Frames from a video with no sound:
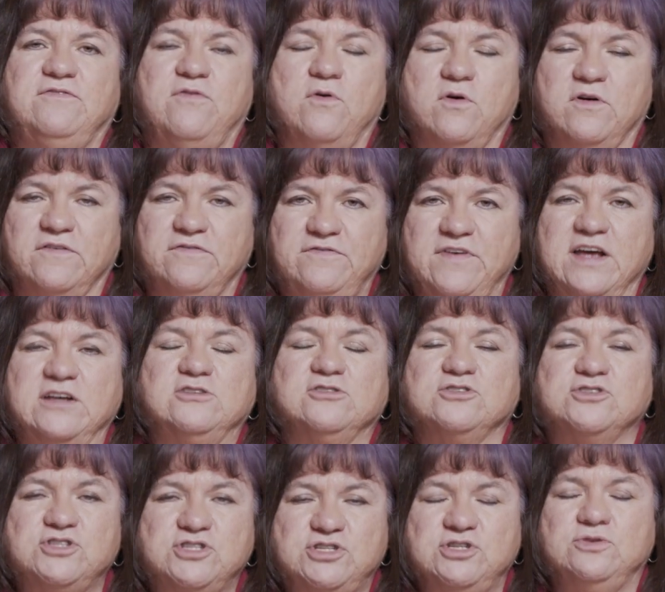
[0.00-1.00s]
for
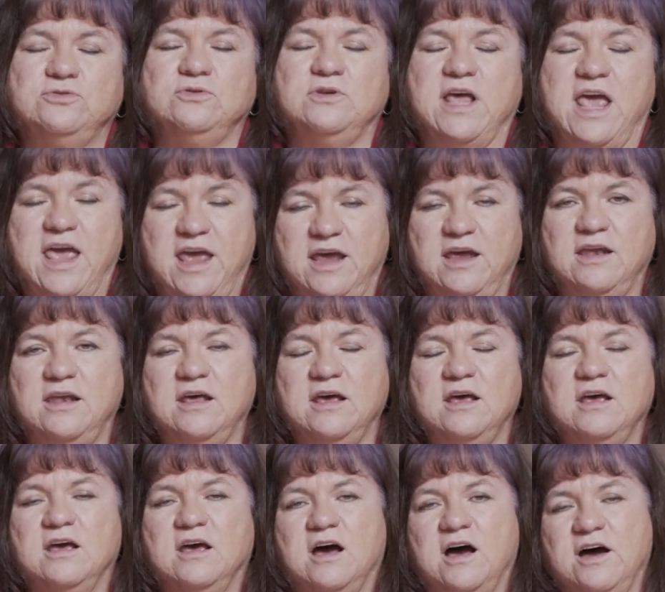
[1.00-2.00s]
federal student aid,
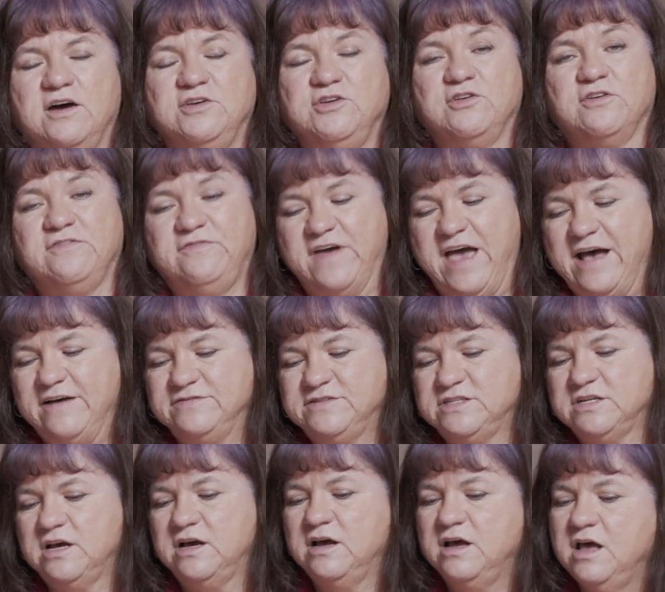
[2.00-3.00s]
your
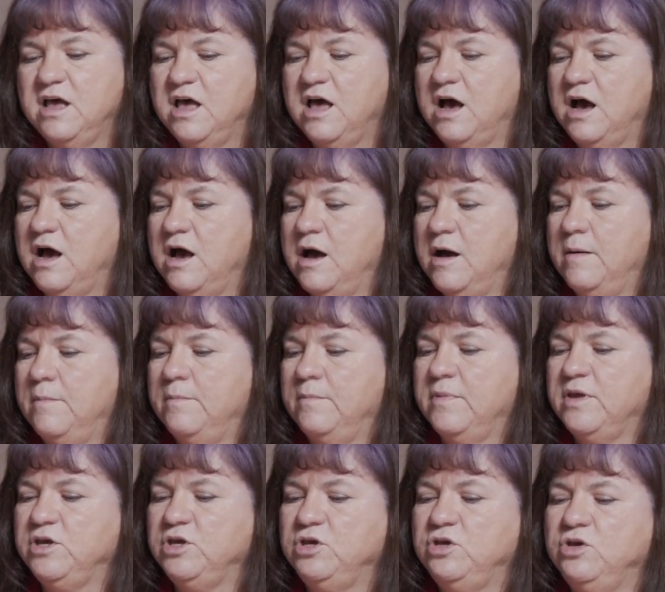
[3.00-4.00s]
FAFSA.
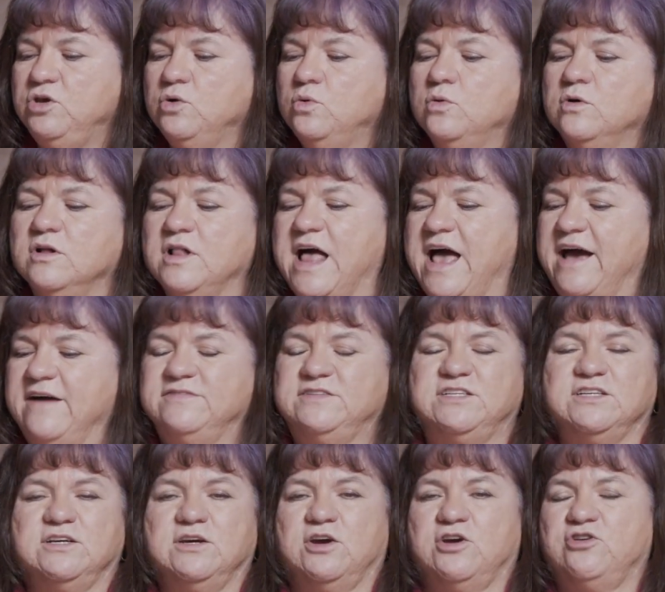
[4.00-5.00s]
You will have
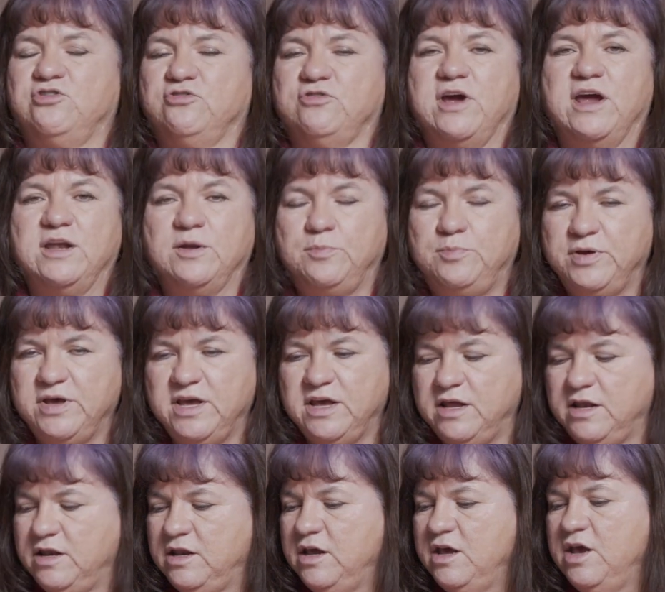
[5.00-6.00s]
to create a
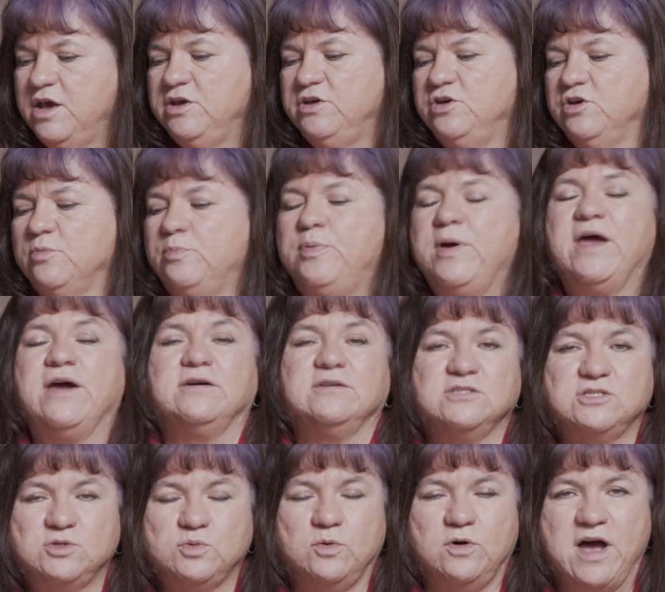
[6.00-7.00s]
PIN. Your
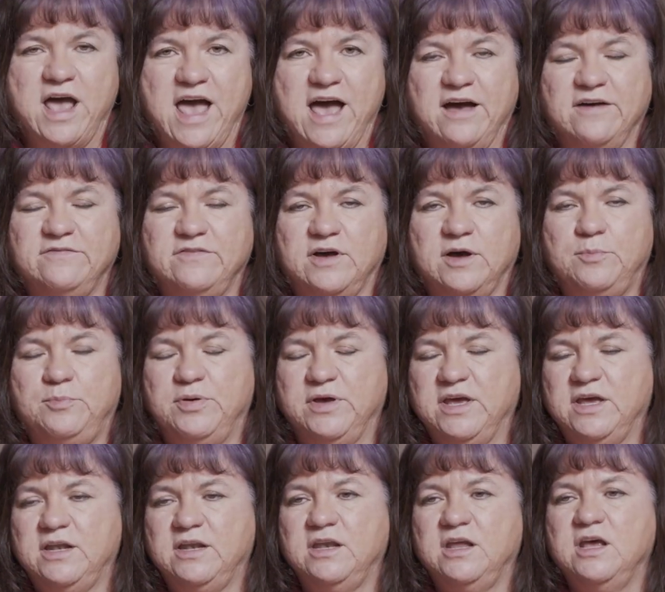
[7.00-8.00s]
parents will have a
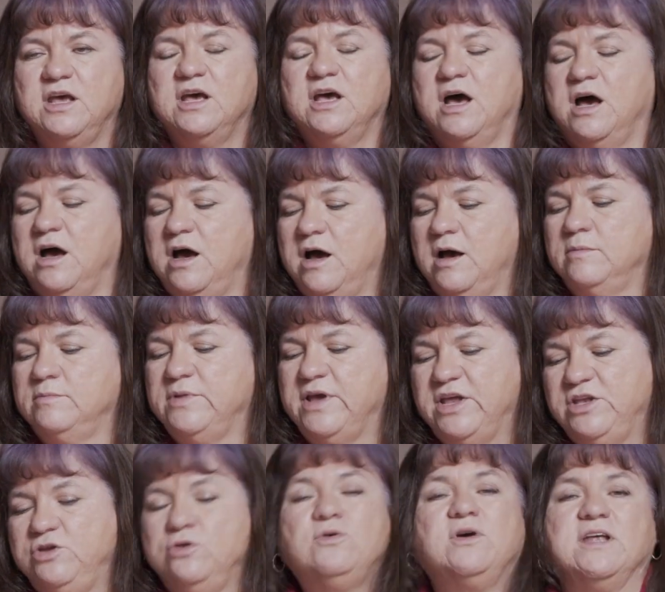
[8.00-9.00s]
PIN,
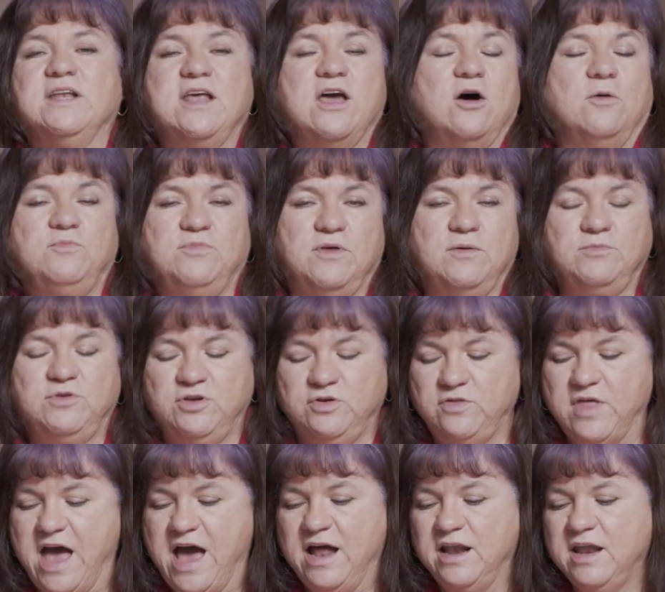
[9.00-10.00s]
and you can help them do
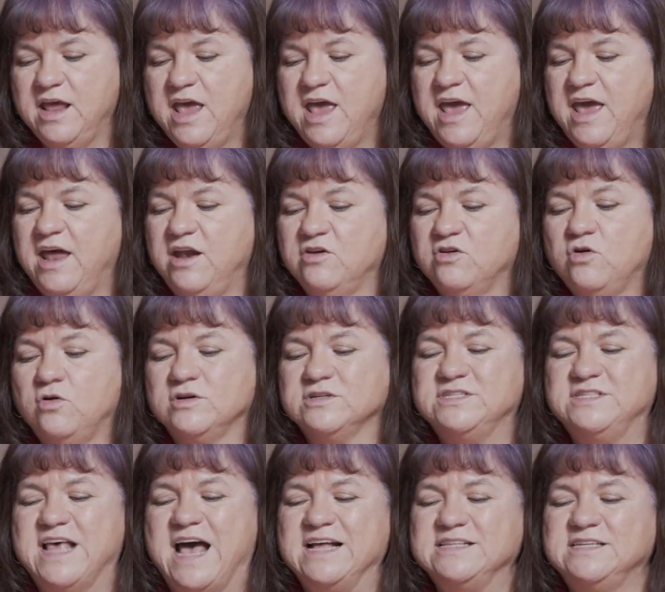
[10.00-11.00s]
that. And, of course,
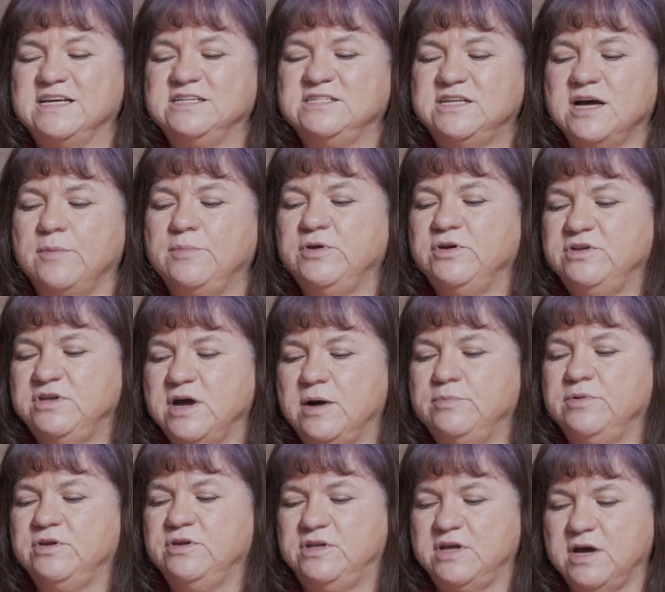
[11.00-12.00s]
that's at www.fafsa.ed.gov.